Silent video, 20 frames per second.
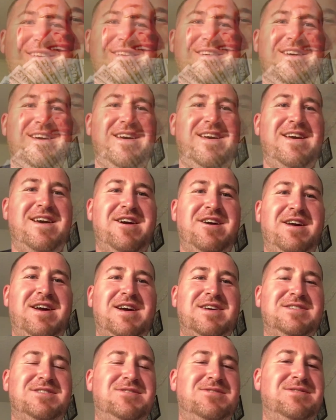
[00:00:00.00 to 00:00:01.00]
Hey, how you
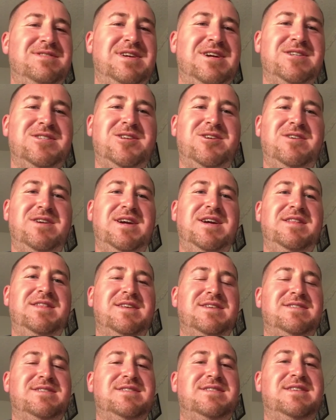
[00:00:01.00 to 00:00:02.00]
guys doing out there today?
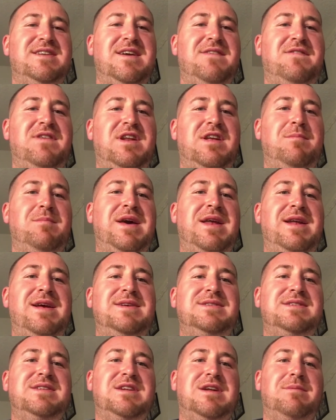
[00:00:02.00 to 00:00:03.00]
This is Stefan
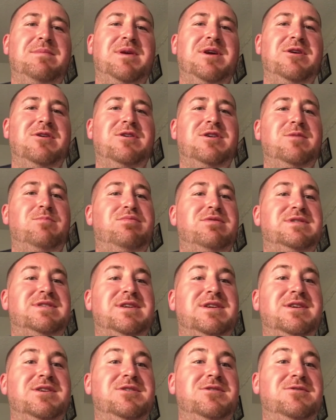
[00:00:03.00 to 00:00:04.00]
Jimenez, and I'm here to
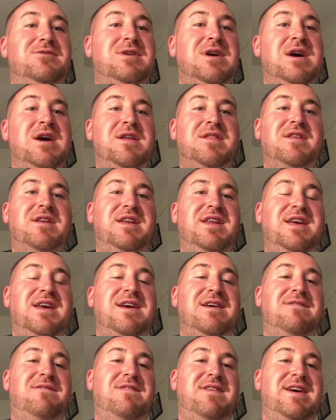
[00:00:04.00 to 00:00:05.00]
present you the
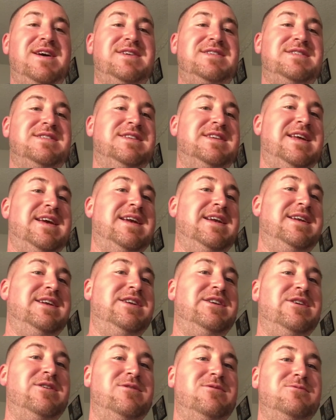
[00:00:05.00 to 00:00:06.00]
DFS
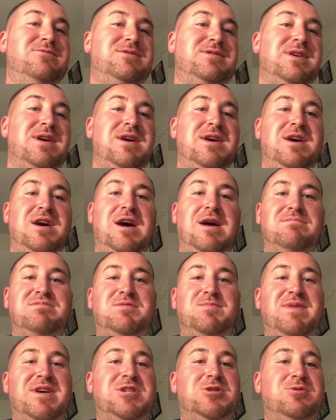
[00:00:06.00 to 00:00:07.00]
Daily Dose
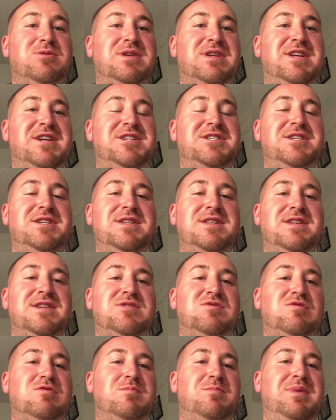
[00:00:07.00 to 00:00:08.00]
special edition.
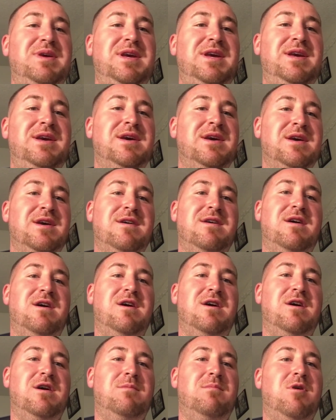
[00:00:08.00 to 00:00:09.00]
This will be
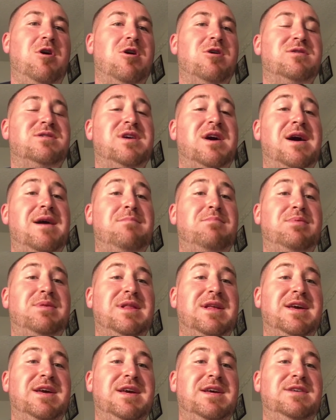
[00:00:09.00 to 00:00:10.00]
our top
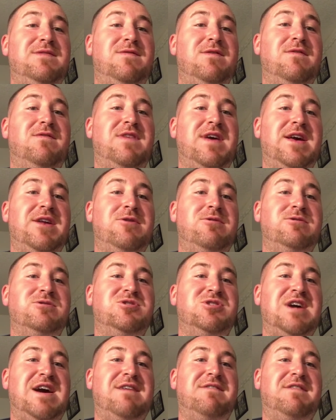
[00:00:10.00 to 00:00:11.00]
plays for Fanduel
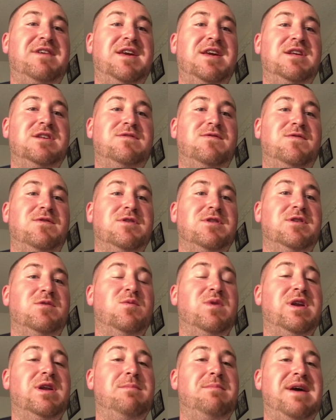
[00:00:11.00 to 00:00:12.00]
and DraftKings for the
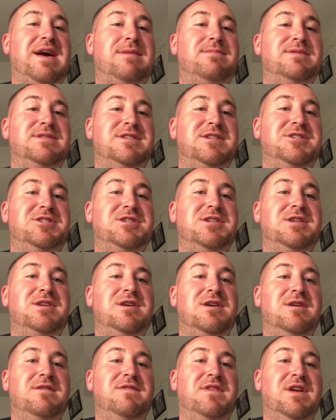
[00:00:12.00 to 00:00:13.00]
running back position
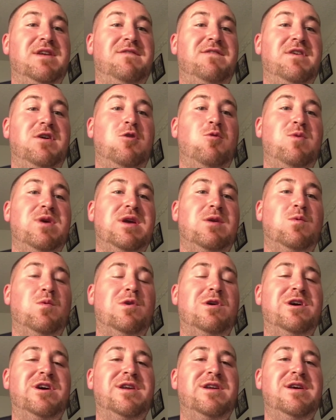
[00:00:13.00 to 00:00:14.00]
of NFL Week
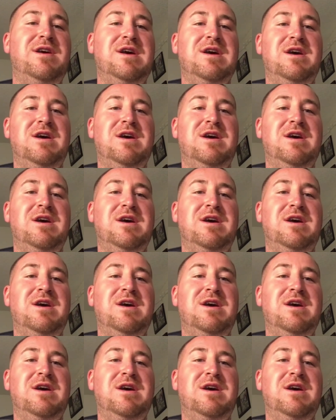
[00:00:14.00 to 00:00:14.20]
1.